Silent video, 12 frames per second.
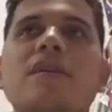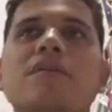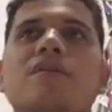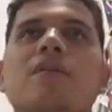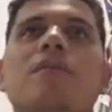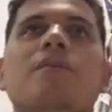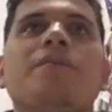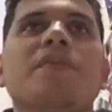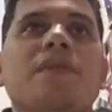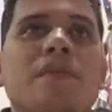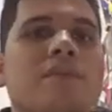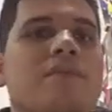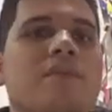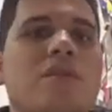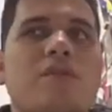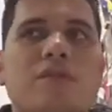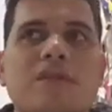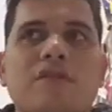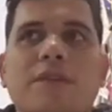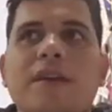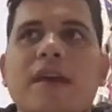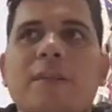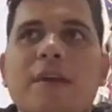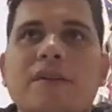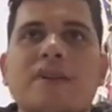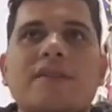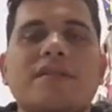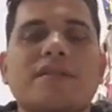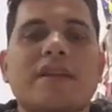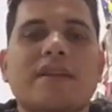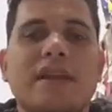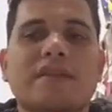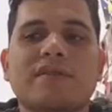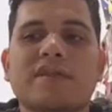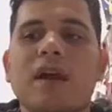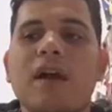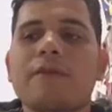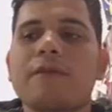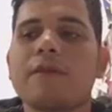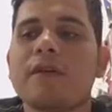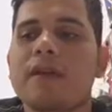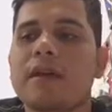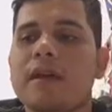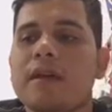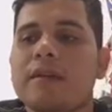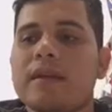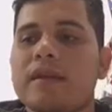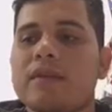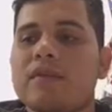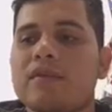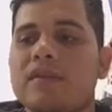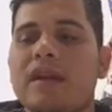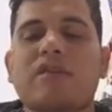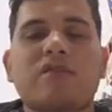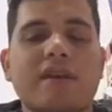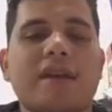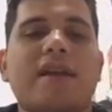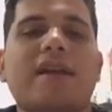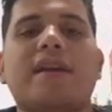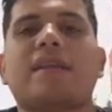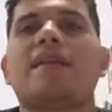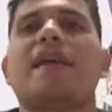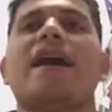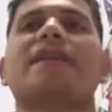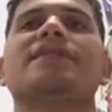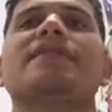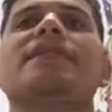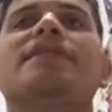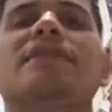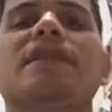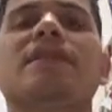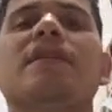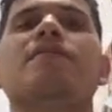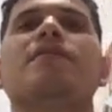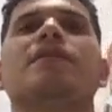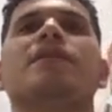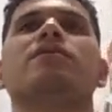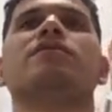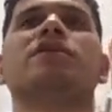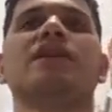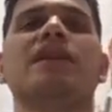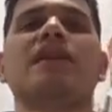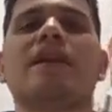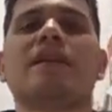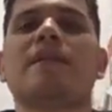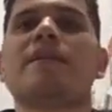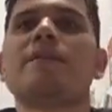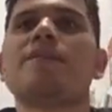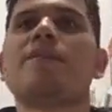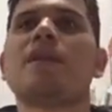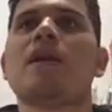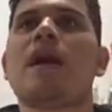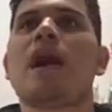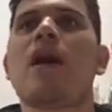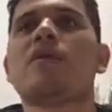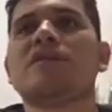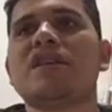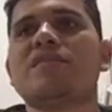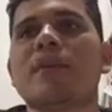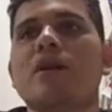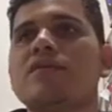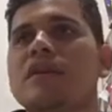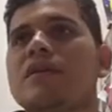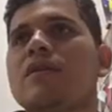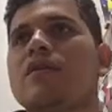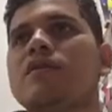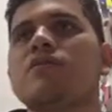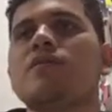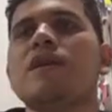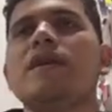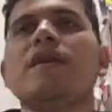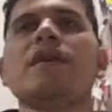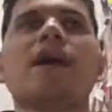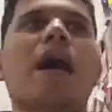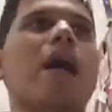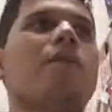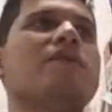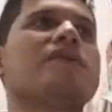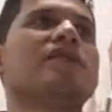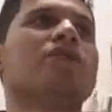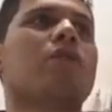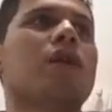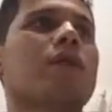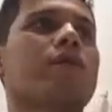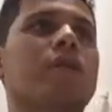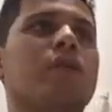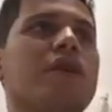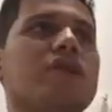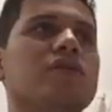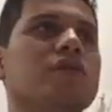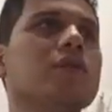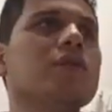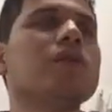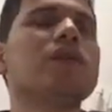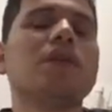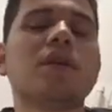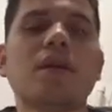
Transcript: So you need to think about that kind of stuff, and then you start creating the assets and everything you see, like how is this mountain going to be, how is this waterfall going to look,